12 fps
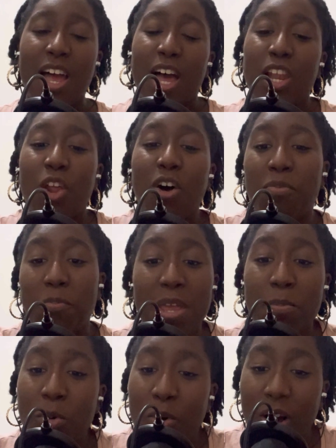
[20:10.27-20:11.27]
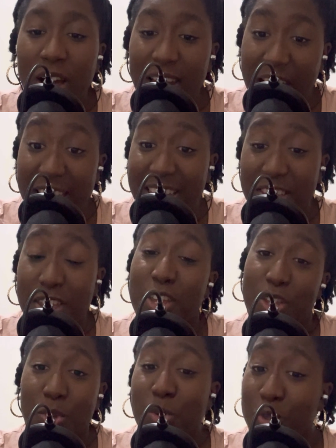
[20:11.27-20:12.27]
a lot of people are like
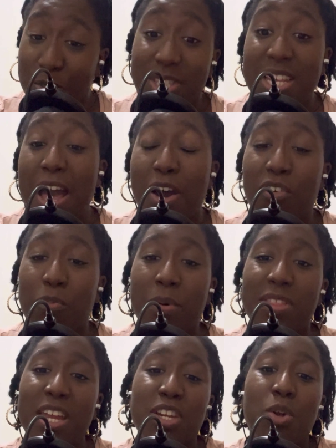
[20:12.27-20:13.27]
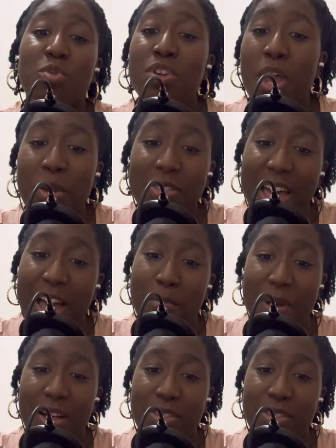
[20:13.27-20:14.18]
yourself, but they don't know that about